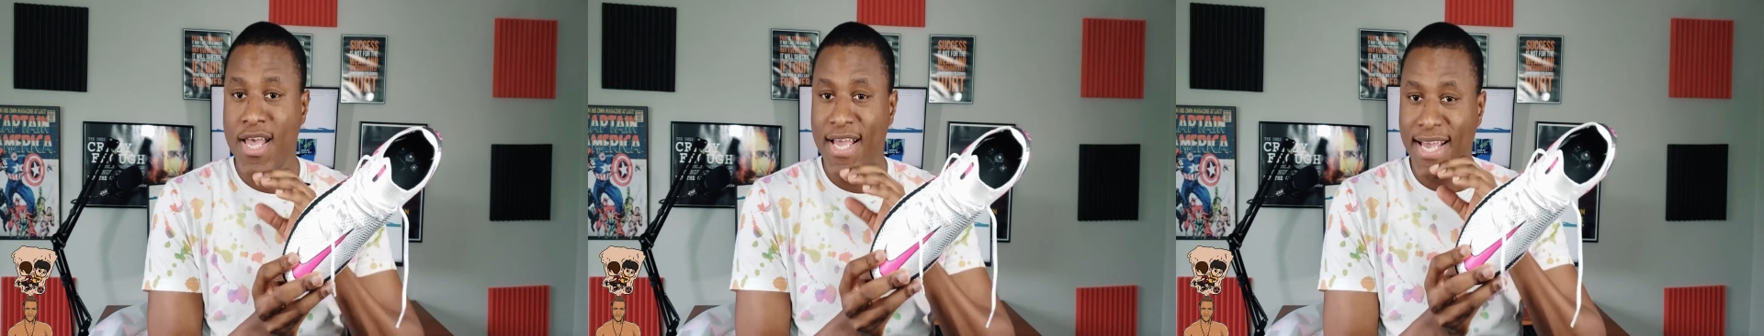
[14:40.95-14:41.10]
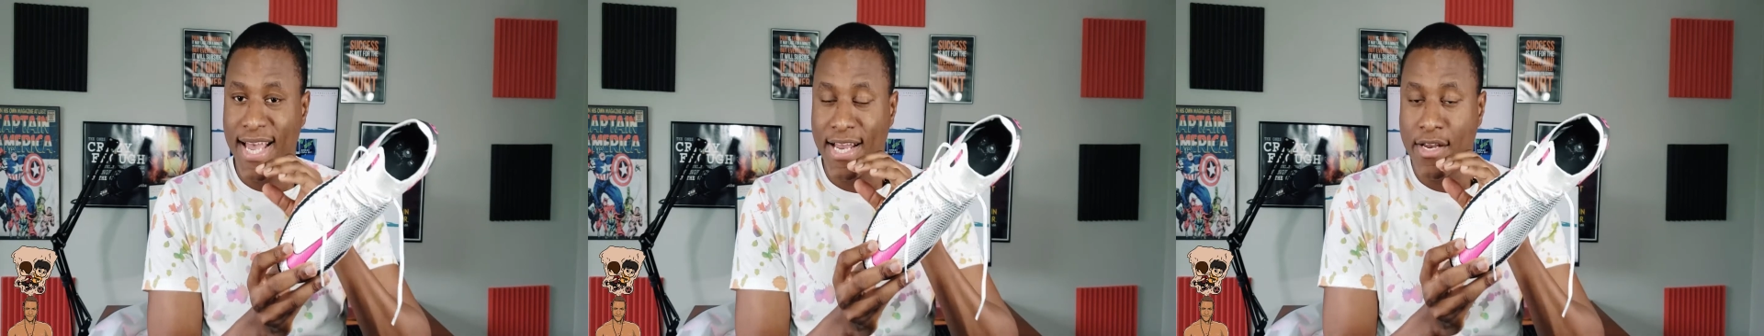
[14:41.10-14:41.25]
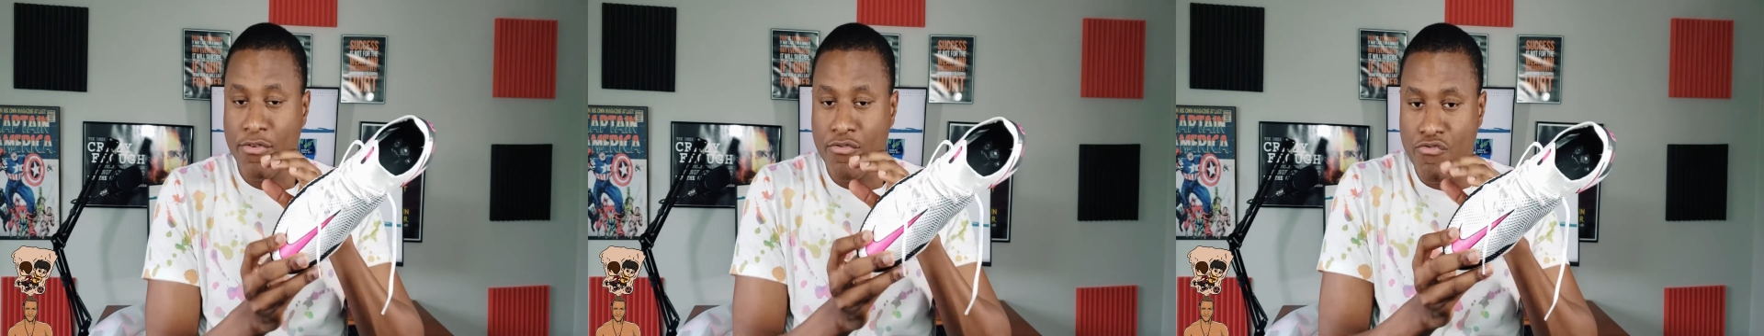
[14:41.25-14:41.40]

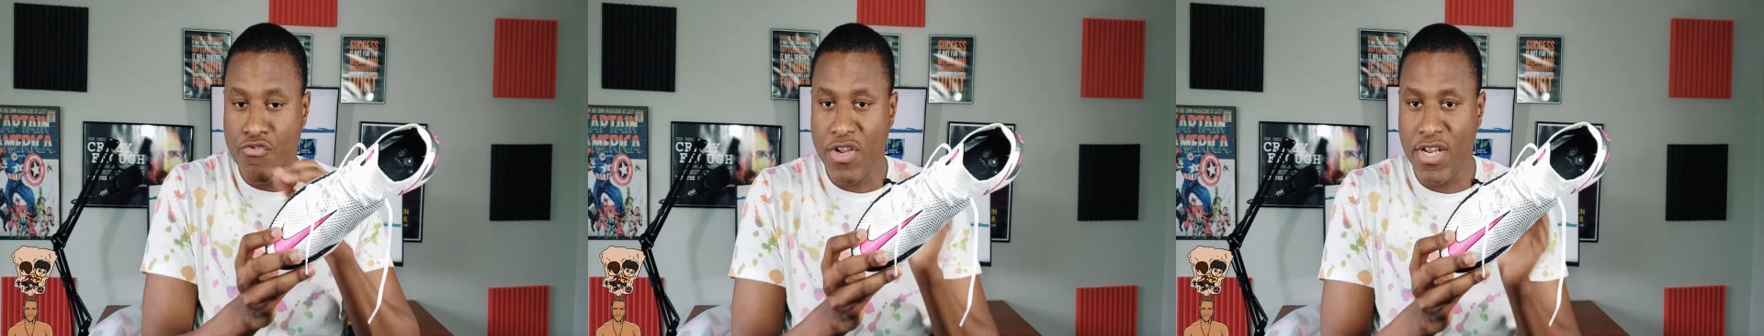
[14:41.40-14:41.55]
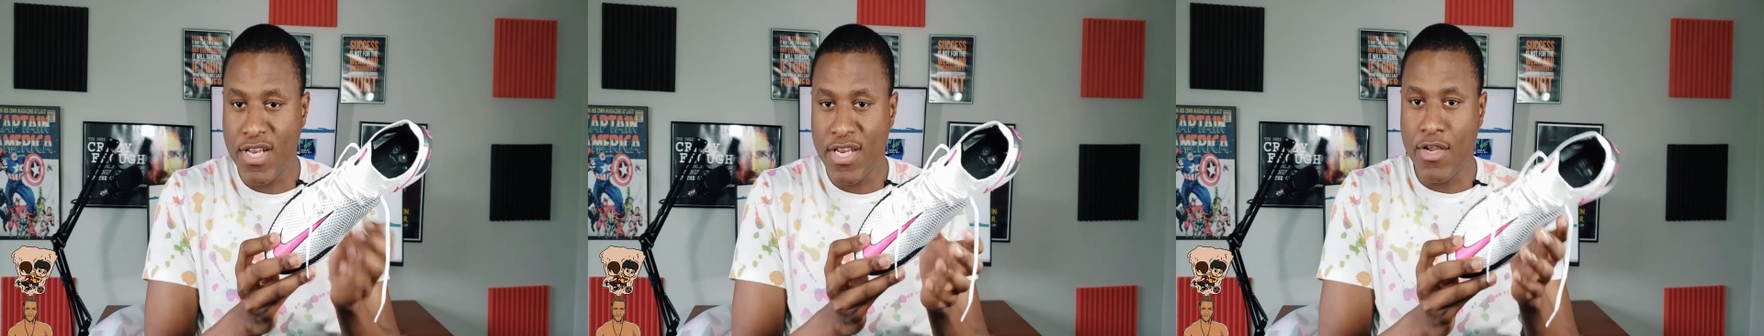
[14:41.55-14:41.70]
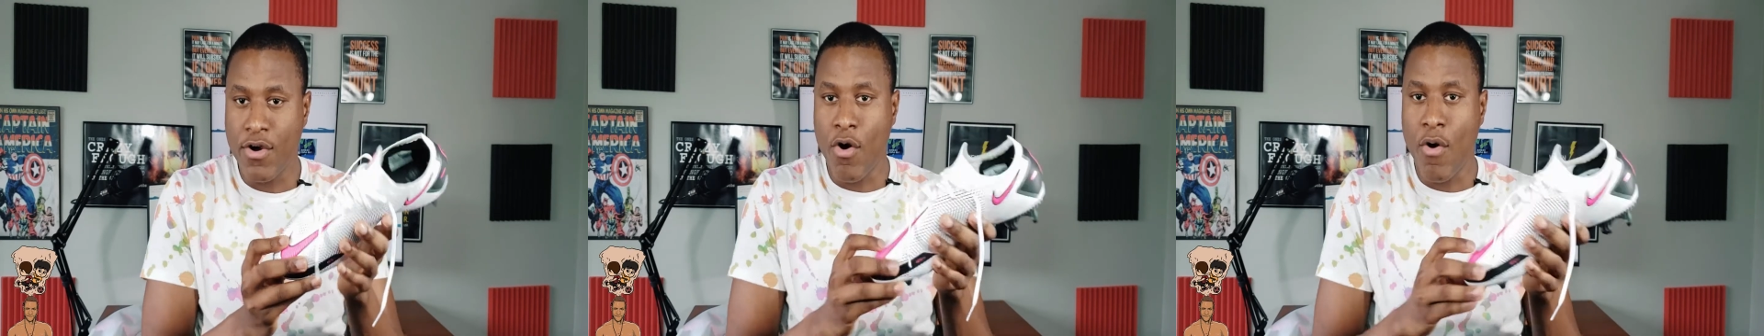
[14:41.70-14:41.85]
kind of
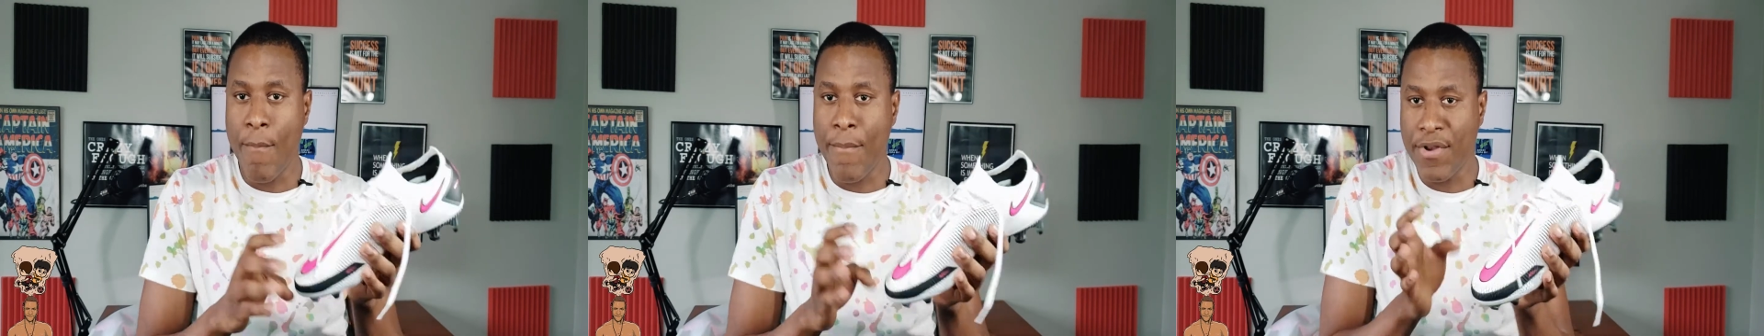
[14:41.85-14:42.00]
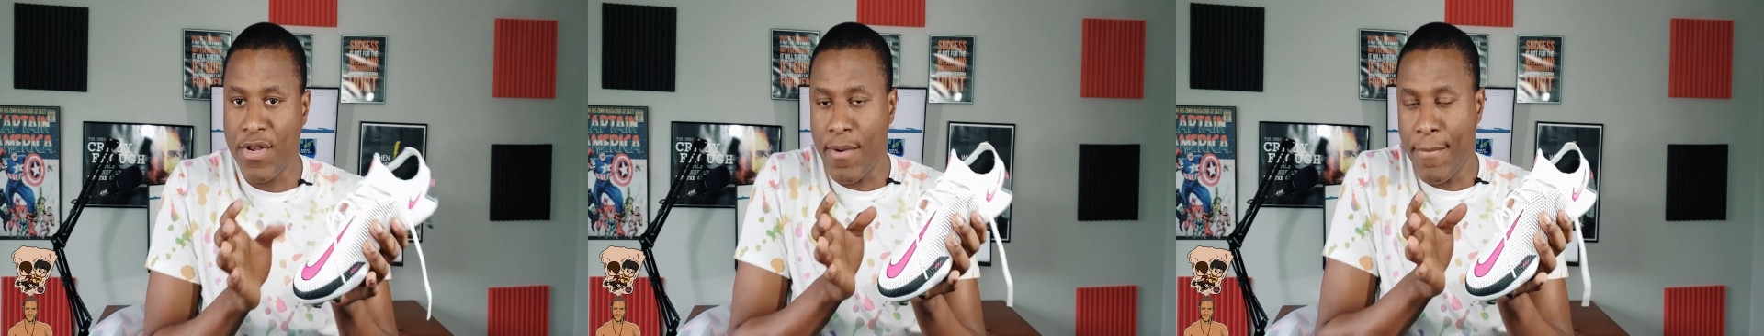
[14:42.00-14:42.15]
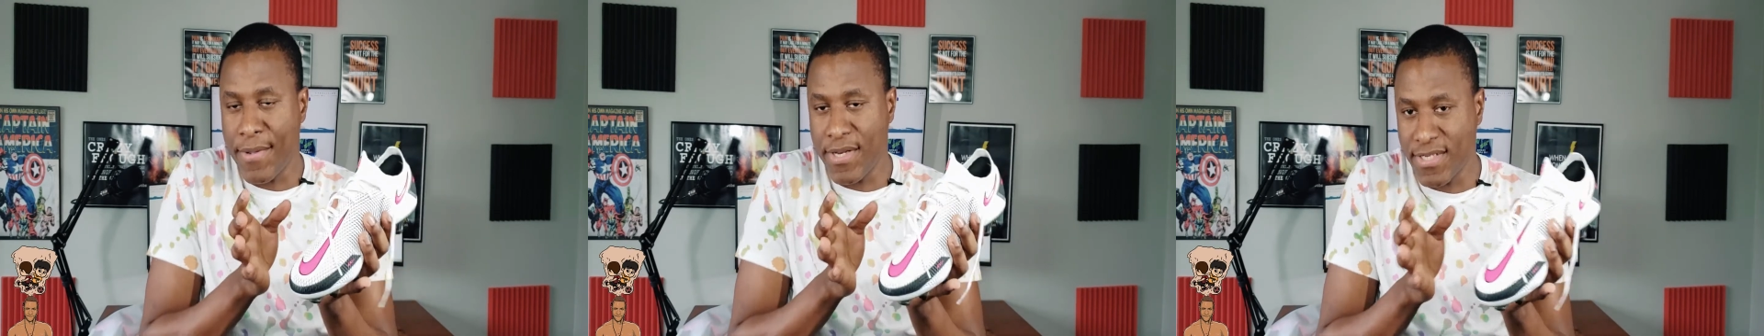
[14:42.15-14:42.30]
really
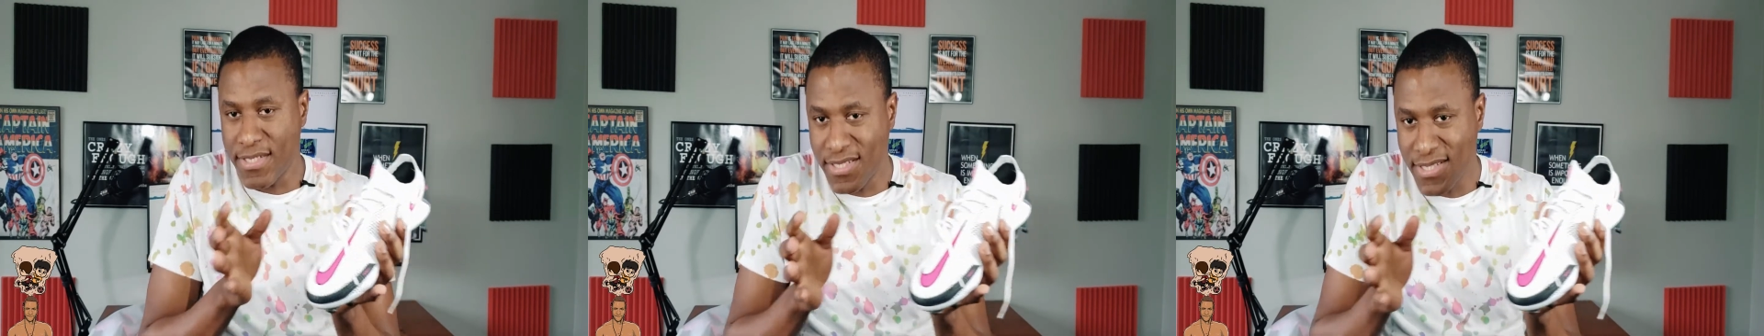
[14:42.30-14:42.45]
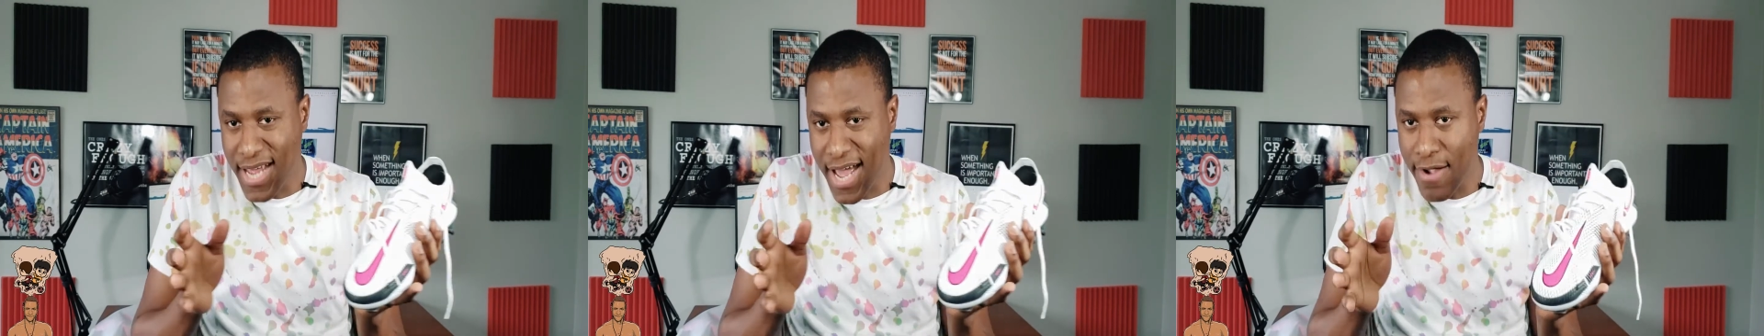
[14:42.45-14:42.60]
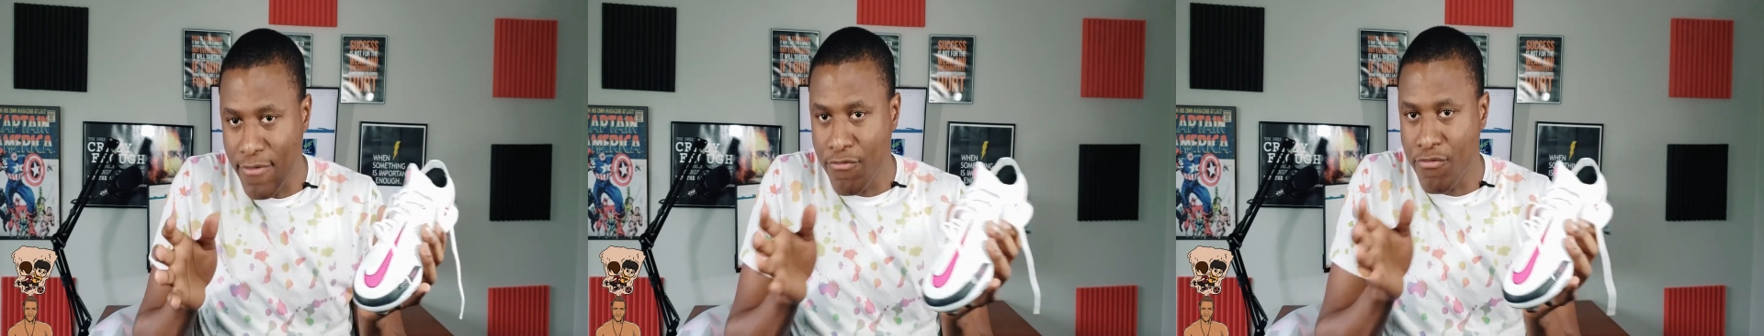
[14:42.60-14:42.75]
open up and start